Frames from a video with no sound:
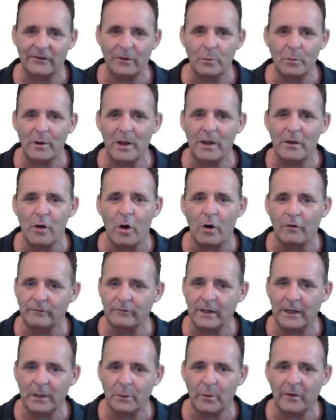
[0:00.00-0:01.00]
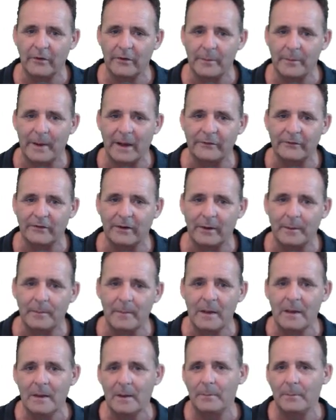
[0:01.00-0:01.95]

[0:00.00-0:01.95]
So we're not really worried about it.